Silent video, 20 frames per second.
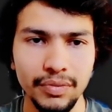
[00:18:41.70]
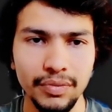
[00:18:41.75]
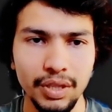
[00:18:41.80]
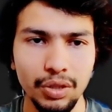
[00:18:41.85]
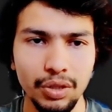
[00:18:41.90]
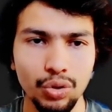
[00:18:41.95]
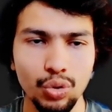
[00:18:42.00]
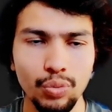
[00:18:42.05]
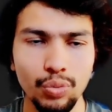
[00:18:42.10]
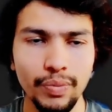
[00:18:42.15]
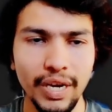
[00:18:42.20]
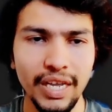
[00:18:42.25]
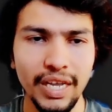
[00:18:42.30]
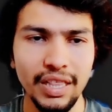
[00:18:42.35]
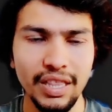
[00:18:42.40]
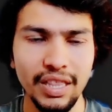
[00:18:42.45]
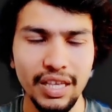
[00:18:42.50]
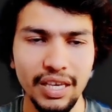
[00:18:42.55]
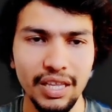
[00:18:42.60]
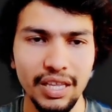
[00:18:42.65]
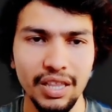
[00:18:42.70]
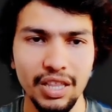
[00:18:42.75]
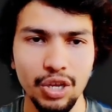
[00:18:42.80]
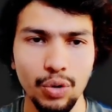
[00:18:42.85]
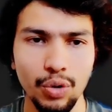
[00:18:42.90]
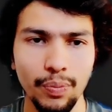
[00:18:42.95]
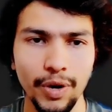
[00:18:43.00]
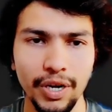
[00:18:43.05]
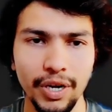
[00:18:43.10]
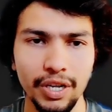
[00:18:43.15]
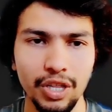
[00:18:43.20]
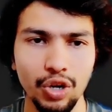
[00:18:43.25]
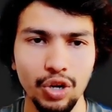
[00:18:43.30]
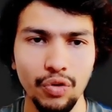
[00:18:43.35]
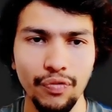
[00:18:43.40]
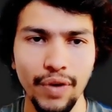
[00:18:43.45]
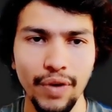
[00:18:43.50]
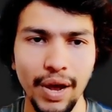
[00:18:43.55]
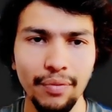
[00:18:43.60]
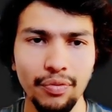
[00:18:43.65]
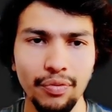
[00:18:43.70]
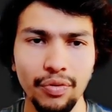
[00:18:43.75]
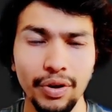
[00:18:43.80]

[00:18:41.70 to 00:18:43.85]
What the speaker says: zoom range is 0.05,